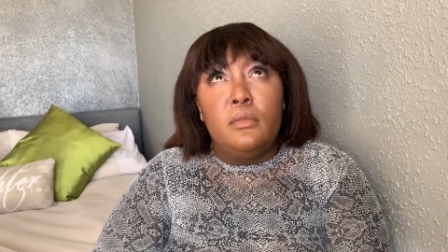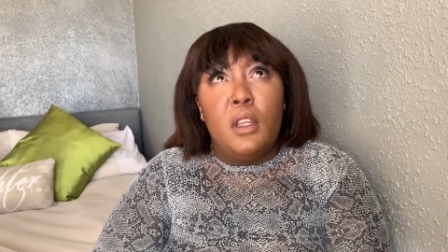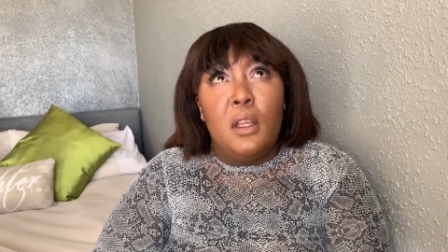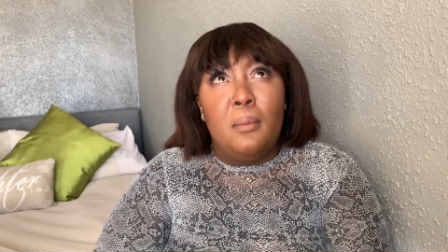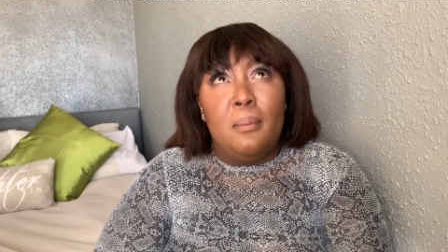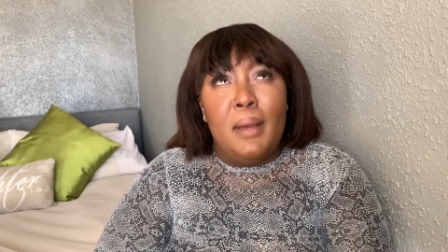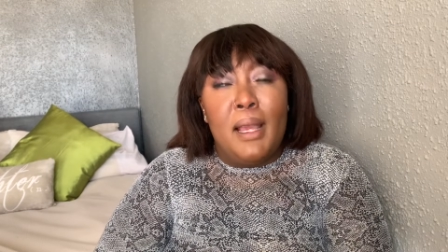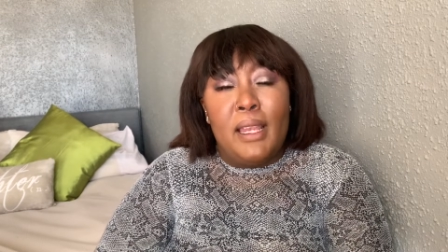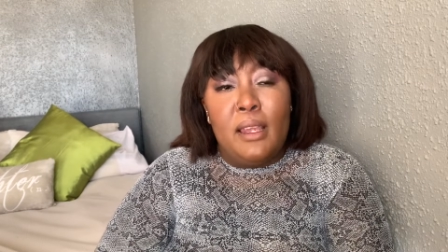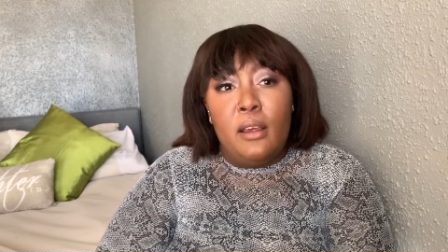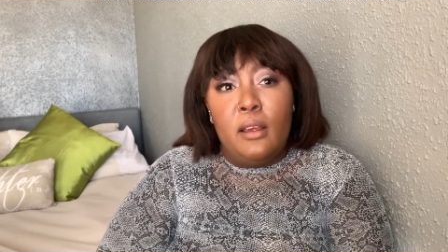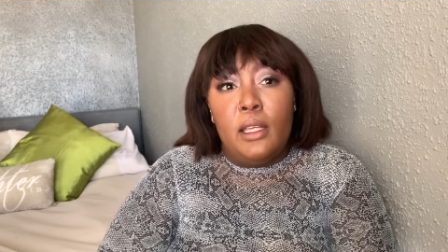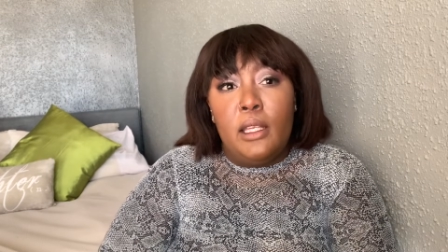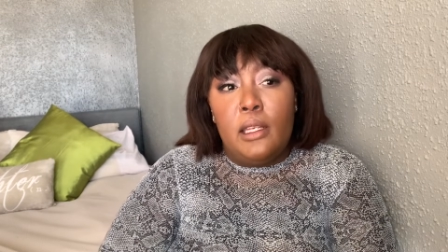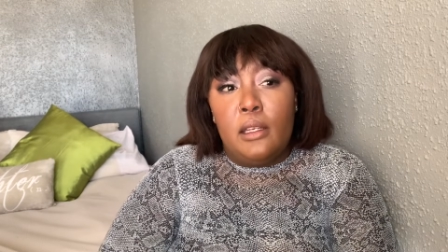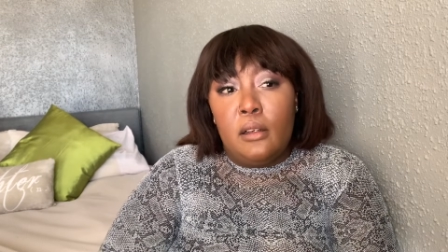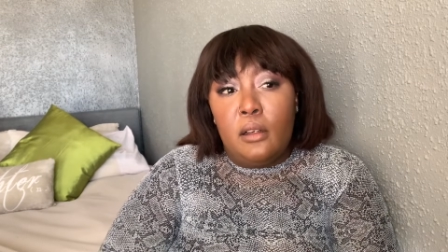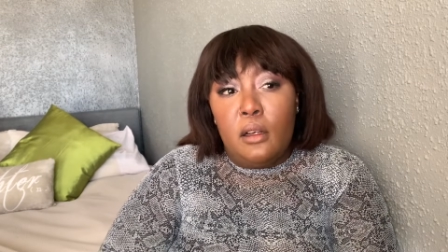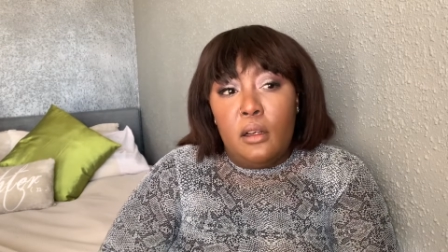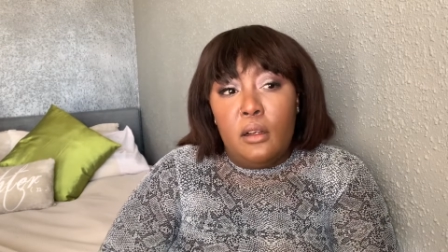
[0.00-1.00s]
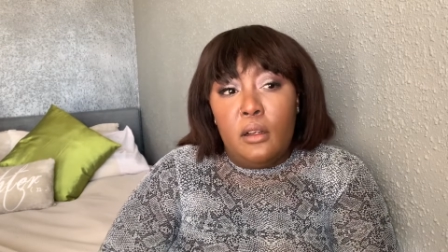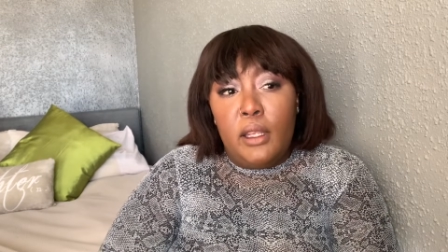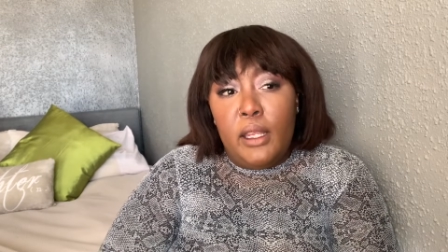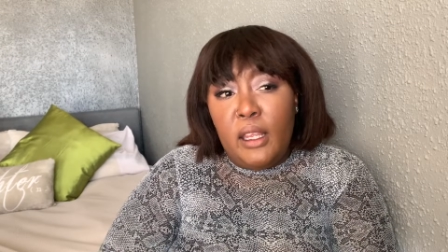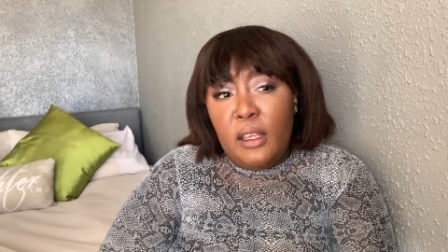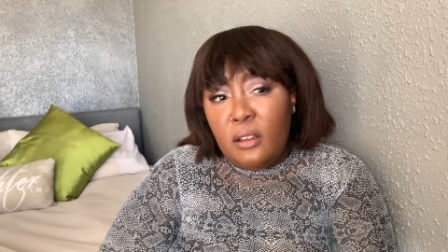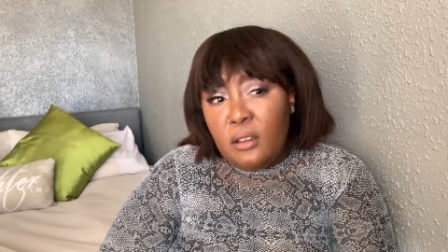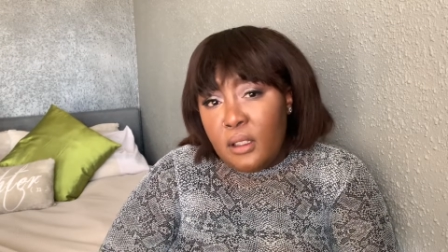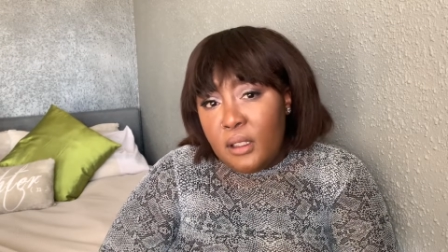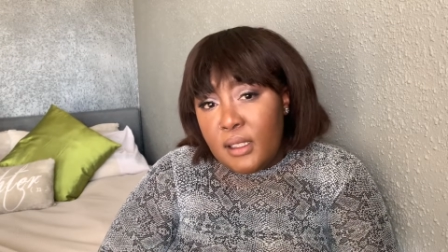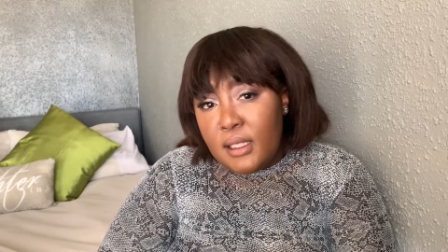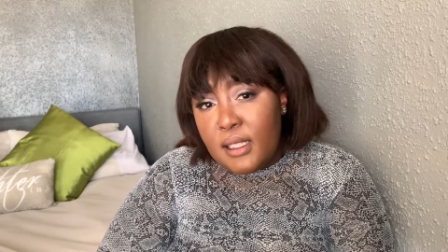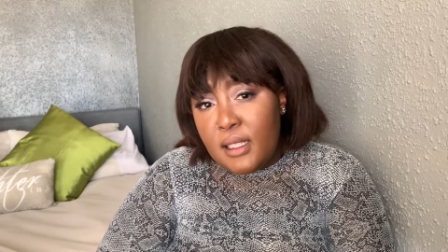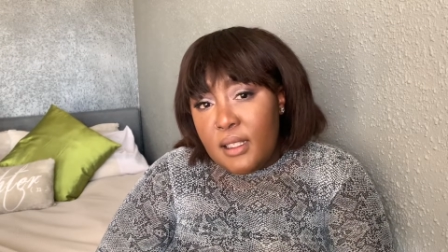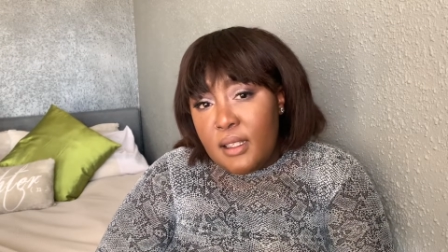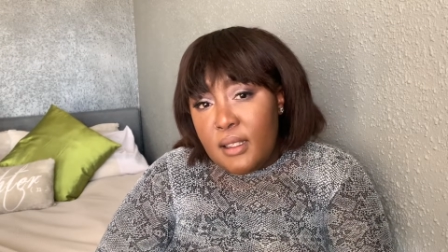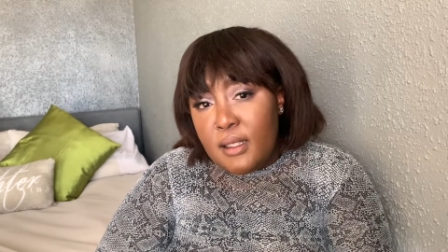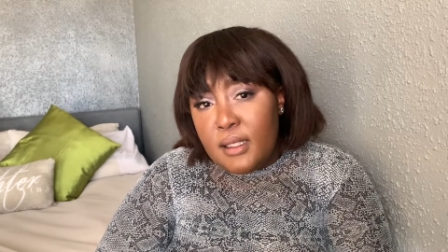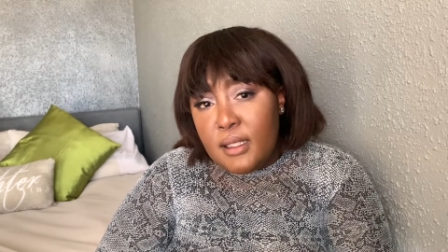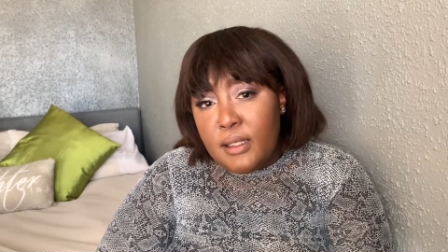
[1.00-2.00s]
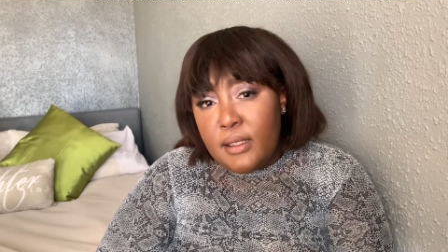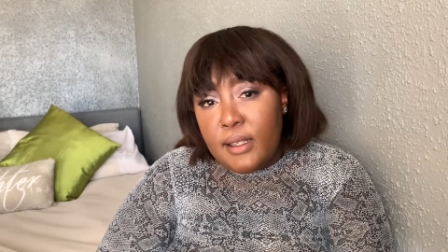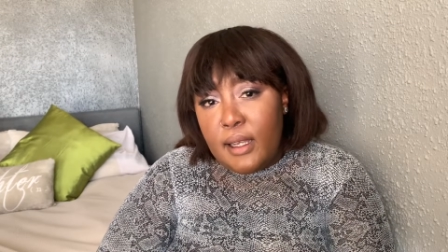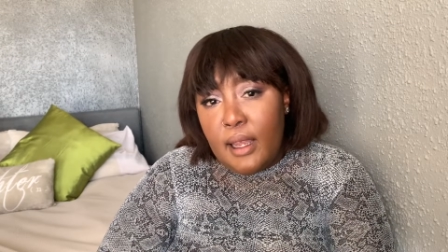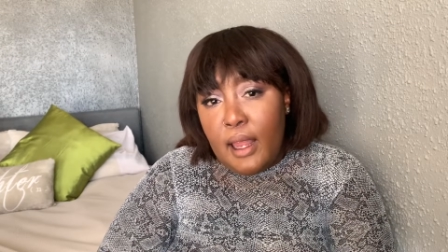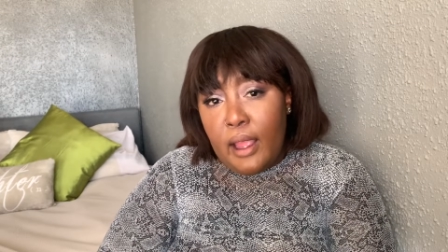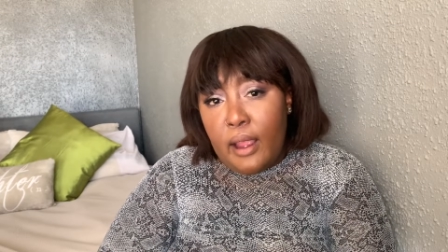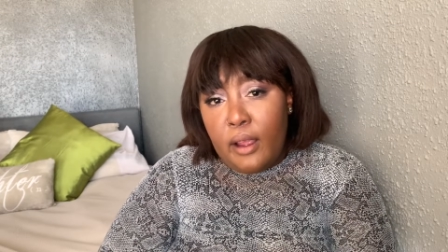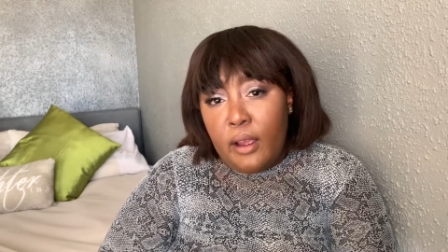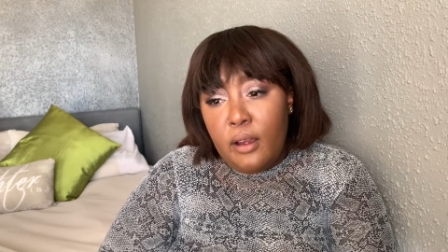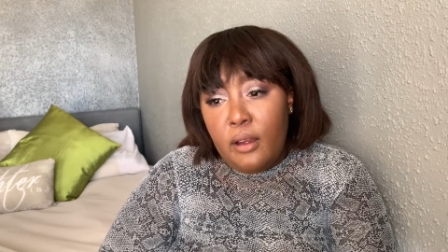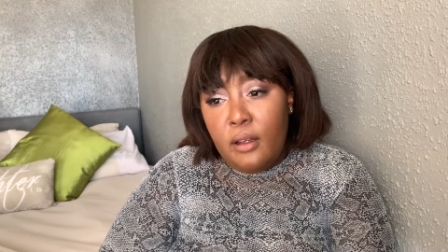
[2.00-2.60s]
minor you know, uh, illnesses like